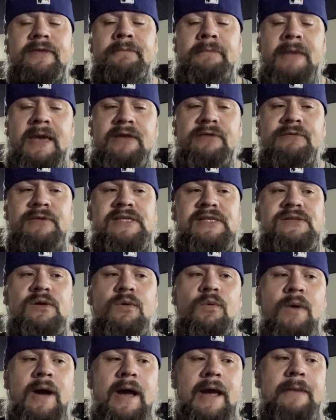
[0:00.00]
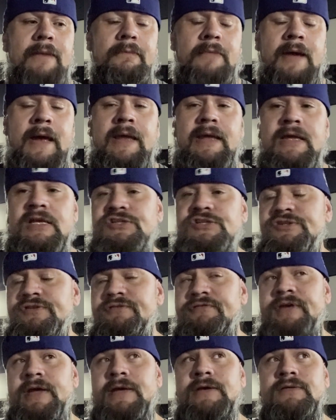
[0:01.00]
main reason why my engine
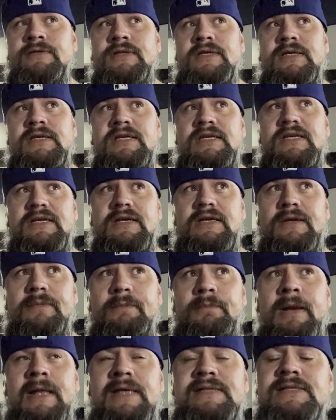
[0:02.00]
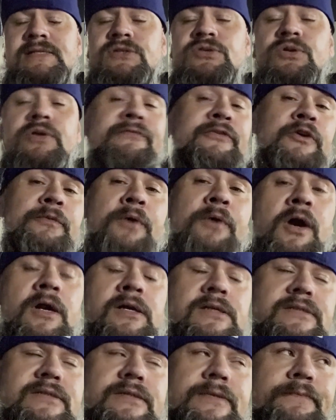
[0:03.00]
failed plays into a few
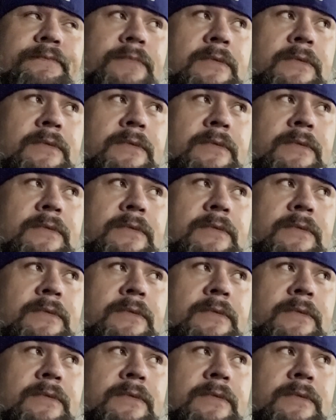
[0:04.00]
parts.